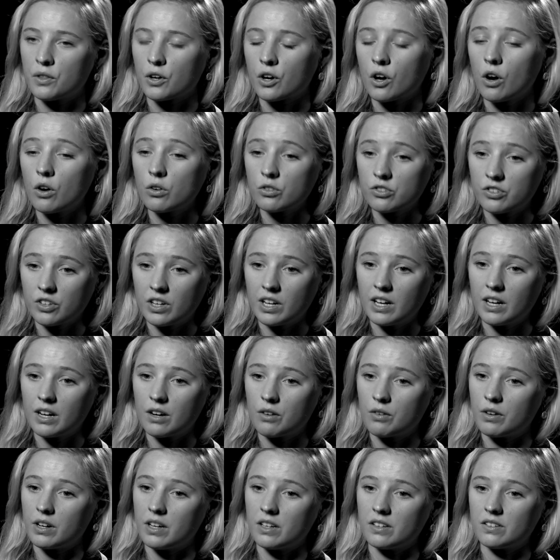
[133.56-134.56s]
The culture
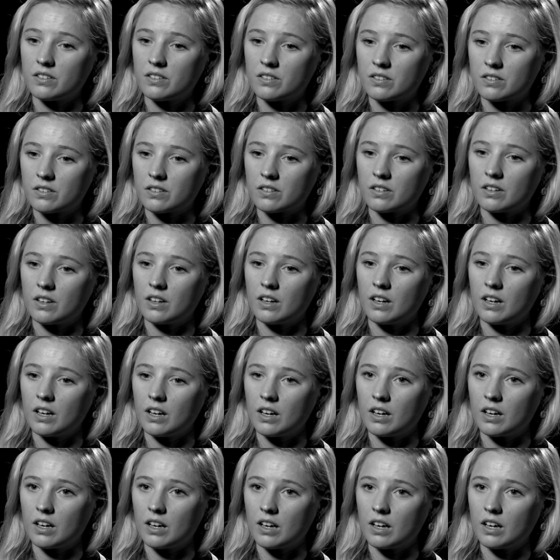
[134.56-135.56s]
here is,
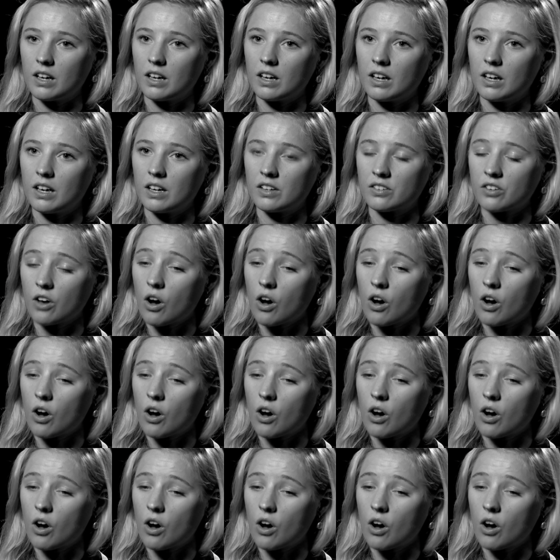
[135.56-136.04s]
is